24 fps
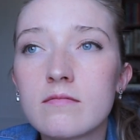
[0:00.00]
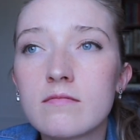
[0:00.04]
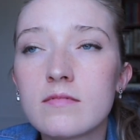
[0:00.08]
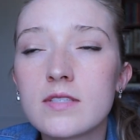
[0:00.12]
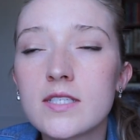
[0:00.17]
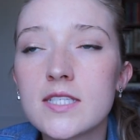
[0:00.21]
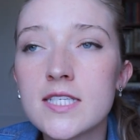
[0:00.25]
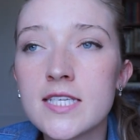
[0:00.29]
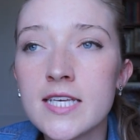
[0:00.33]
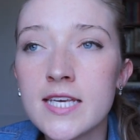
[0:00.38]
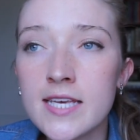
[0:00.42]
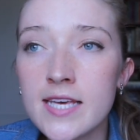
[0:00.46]

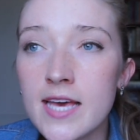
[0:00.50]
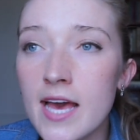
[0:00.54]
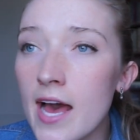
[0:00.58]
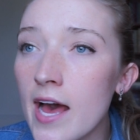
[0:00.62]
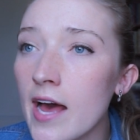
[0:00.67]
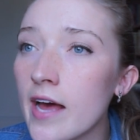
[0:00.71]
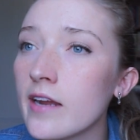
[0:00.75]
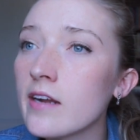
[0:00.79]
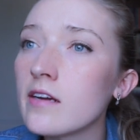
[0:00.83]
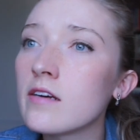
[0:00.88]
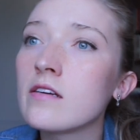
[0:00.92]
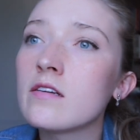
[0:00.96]

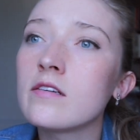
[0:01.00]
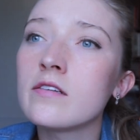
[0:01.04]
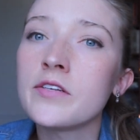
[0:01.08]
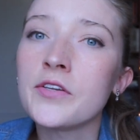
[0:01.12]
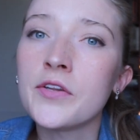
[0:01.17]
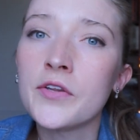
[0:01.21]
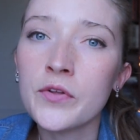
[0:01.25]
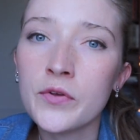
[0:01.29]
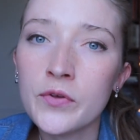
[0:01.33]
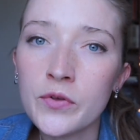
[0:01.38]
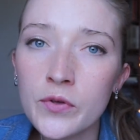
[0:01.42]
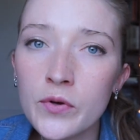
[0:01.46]
Seattle
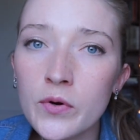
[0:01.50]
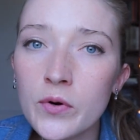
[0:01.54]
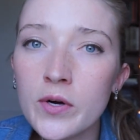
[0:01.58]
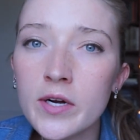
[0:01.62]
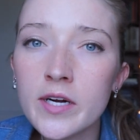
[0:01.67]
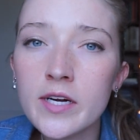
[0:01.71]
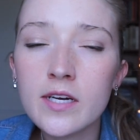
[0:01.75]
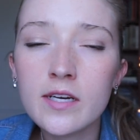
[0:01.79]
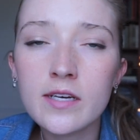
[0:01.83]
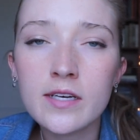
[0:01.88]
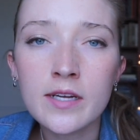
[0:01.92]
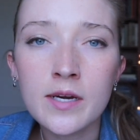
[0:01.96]
and New
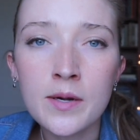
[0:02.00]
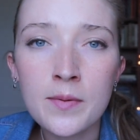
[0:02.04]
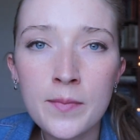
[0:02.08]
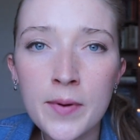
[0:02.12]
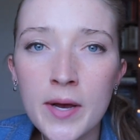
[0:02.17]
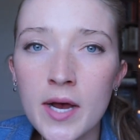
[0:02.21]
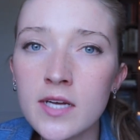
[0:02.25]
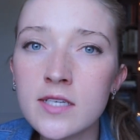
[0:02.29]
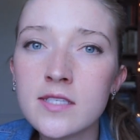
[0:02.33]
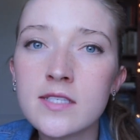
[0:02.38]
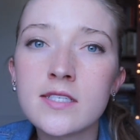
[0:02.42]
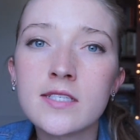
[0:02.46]
York and
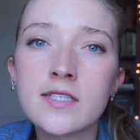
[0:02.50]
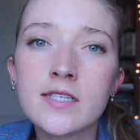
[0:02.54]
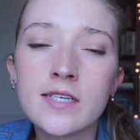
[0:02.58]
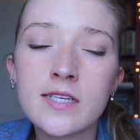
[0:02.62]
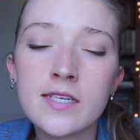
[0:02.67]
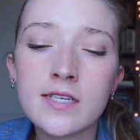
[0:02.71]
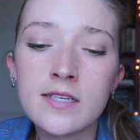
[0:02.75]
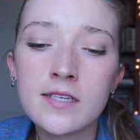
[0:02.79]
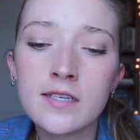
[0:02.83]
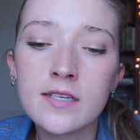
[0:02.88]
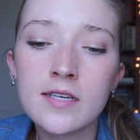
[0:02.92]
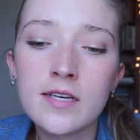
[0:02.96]

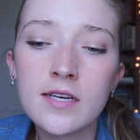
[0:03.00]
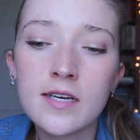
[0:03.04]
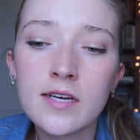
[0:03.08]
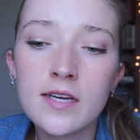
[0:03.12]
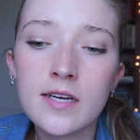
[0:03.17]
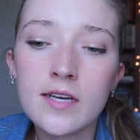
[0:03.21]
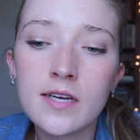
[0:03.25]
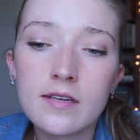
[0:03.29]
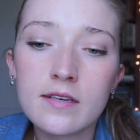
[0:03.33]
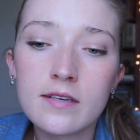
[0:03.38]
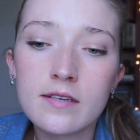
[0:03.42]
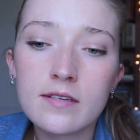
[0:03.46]
Boston
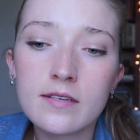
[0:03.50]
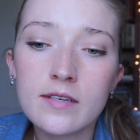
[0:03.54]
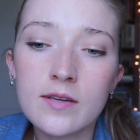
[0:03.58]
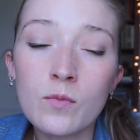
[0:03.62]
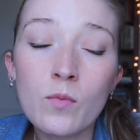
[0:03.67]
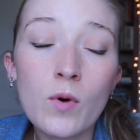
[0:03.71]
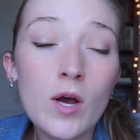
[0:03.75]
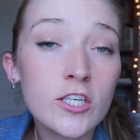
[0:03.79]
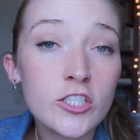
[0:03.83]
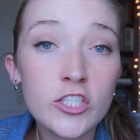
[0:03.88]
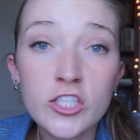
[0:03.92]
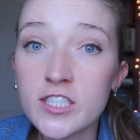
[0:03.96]
and
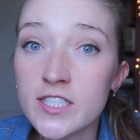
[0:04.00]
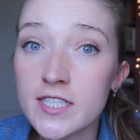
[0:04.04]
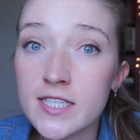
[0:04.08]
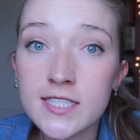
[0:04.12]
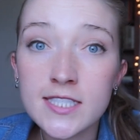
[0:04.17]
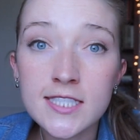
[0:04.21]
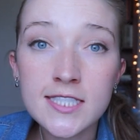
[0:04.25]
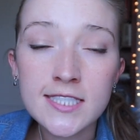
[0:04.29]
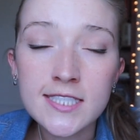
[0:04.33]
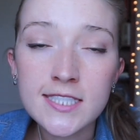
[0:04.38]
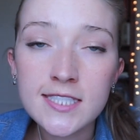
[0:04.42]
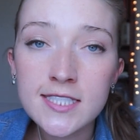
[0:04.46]
Washington
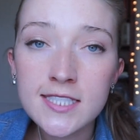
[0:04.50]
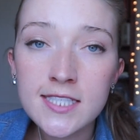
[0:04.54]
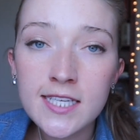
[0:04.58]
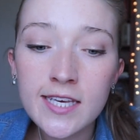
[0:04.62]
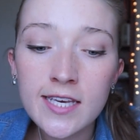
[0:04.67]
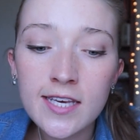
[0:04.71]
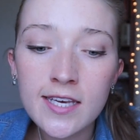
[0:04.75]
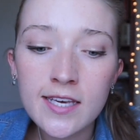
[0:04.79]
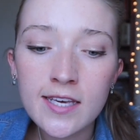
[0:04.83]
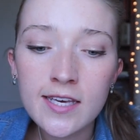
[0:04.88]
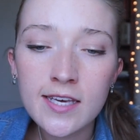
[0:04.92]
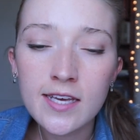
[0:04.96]
D
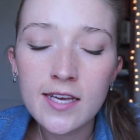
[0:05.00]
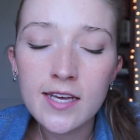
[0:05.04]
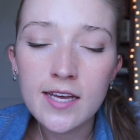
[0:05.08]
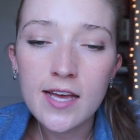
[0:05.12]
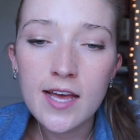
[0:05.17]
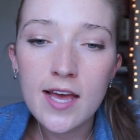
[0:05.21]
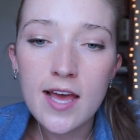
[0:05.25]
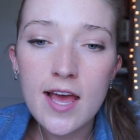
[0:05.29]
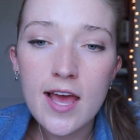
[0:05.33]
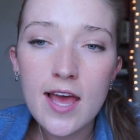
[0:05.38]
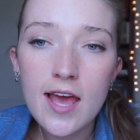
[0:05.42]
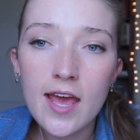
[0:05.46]
C
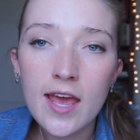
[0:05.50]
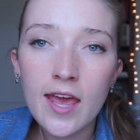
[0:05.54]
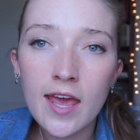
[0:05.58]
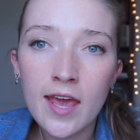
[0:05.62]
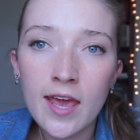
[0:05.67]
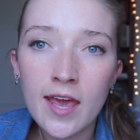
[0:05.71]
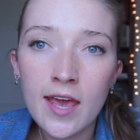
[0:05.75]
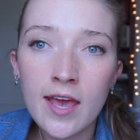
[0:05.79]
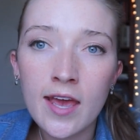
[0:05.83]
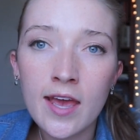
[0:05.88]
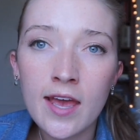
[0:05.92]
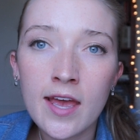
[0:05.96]

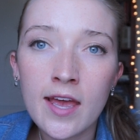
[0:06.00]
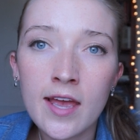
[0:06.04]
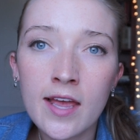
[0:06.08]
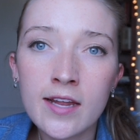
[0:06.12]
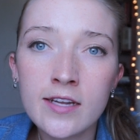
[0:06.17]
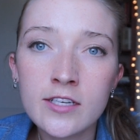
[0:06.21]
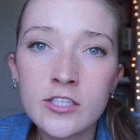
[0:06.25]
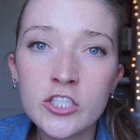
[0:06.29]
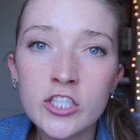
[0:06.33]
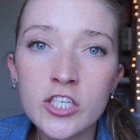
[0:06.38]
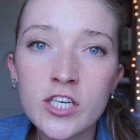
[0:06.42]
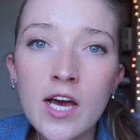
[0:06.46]

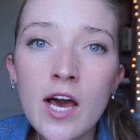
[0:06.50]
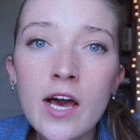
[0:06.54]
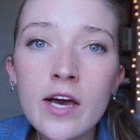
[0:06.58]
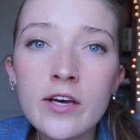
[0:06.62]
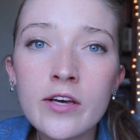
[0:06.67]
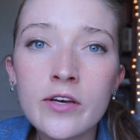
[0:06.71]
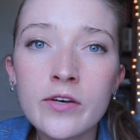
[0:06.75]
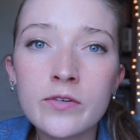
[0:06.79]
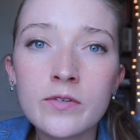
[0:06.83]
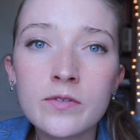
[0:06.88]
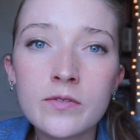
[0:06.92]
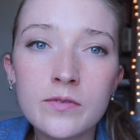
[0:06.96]
and
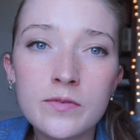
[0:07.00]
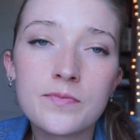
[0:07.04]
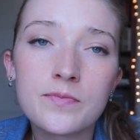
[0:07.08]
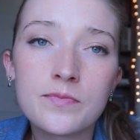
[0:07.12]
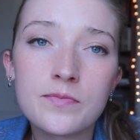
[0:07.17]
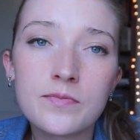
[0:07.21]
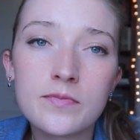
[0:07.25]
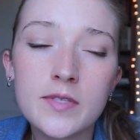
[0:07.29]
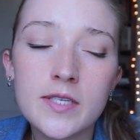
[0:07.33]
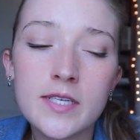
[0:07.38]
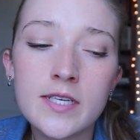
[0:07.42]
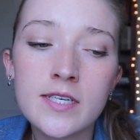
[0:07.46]
Chicago
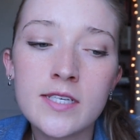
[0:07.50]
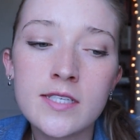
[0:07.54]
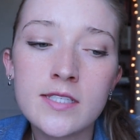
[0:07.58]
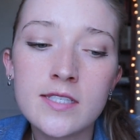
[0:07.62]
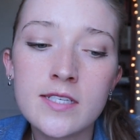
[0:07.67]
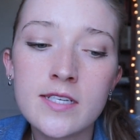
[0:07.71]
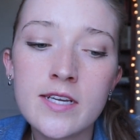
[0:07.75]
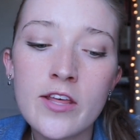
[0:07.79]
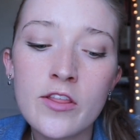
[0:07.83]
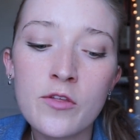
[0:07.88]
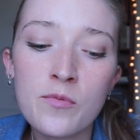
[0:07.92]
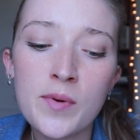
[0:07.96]
is
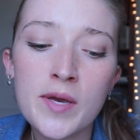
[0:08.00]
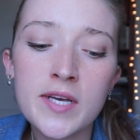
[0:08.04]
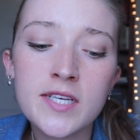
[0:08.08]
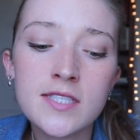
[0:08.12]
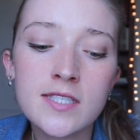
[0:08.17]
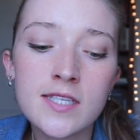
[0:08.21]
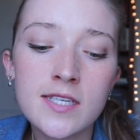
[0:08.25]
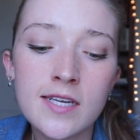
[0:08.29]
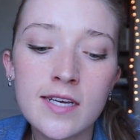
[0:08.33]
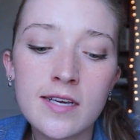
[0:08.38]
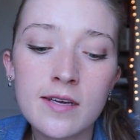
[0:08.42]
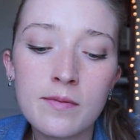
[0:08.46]
another big
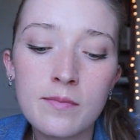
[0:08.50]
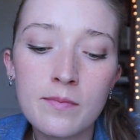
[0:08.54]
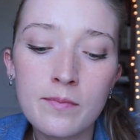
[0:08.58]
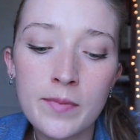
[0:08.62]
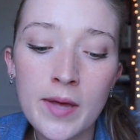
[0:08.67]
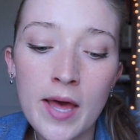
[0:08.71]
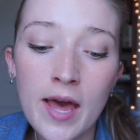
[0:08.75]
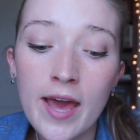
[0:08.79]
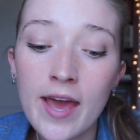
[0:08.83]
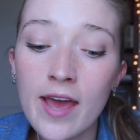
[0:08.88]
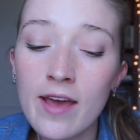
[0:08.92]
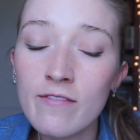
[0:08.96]
city,
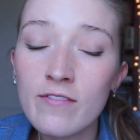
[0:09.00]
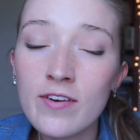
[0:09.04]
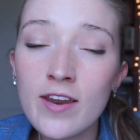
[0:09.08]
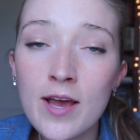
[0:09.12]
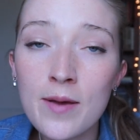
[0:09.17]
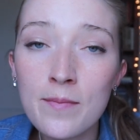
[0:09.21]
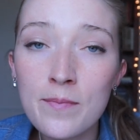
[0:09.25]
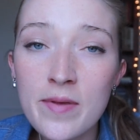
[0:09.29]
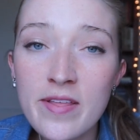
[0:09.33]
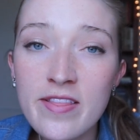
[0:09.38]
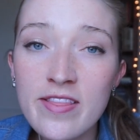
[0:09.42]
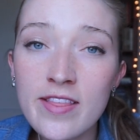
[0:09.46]
but I have
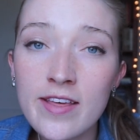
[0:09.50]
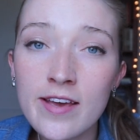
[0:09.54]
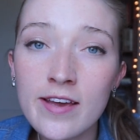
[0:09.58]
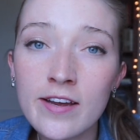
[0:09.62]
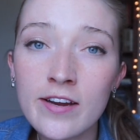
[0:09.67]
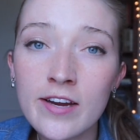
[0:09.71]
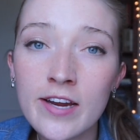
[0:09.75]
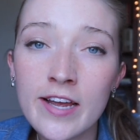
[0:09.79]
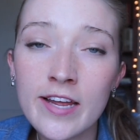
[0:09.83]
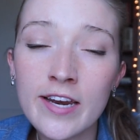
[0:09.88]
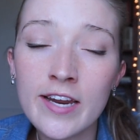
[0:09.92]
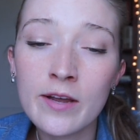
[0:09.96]
not been
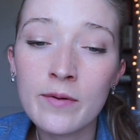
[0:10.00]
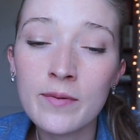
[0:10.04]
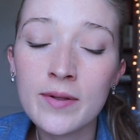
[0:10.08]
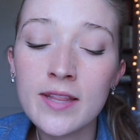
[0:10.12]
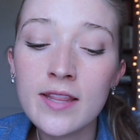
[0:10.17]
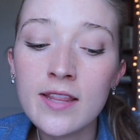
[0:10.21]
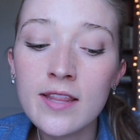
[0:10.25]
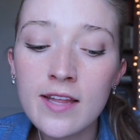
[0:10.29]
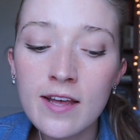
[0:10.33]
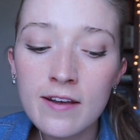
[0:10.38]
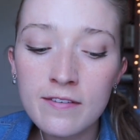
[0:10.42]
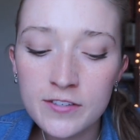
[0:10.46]
there and I would
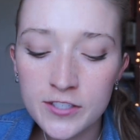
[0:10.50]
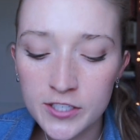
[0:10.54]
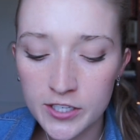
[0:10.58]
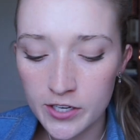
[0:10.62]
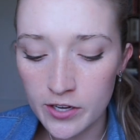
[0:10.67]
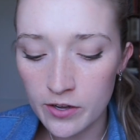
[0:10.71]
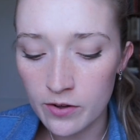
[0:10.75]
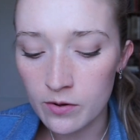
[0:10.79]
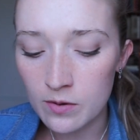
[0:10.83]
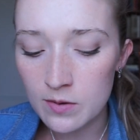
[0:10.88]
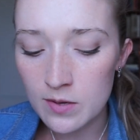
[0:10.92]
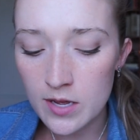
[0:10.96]
love to
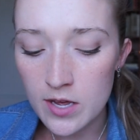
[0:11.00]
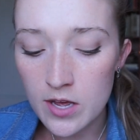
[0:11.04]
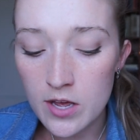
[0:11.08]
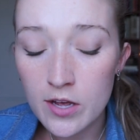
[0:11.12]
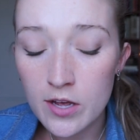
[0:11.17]
go.